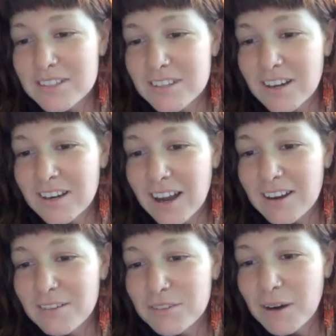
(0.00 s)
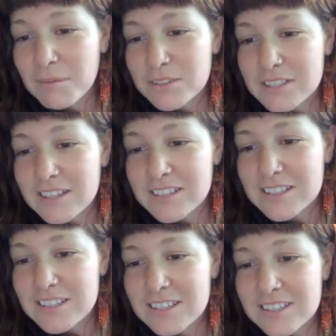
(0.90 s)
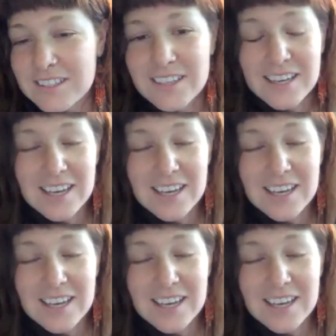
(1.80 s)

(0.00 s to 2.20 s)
a song out of couple sentences.